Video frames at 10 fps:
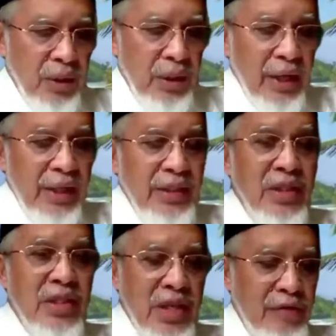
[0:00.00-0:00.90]
In
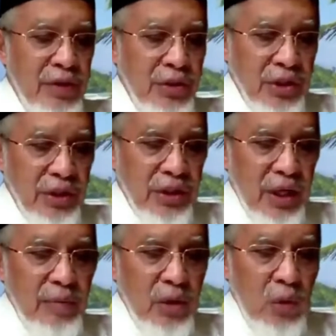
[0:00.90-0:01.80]
1970,
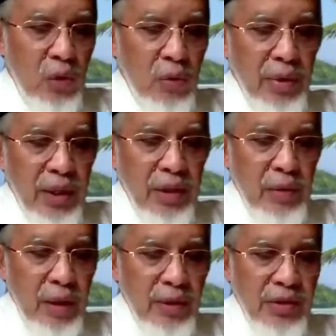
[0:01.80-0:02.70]
Al-Marhum brother
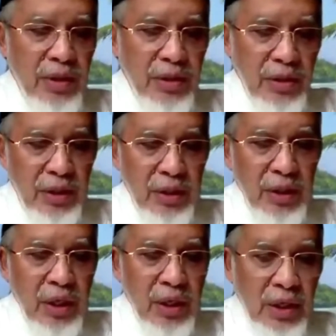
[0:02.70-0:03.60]
Mohammad Siddik
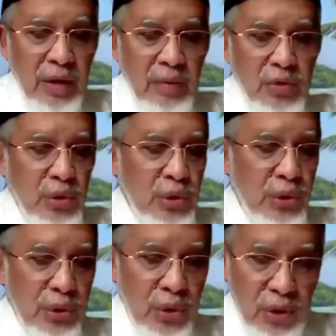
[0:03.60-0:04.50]
came to New
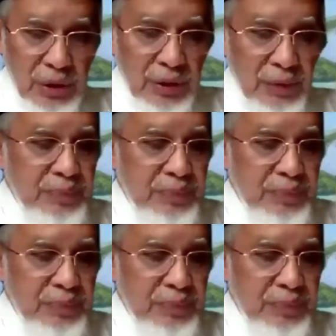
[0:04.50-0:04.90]
York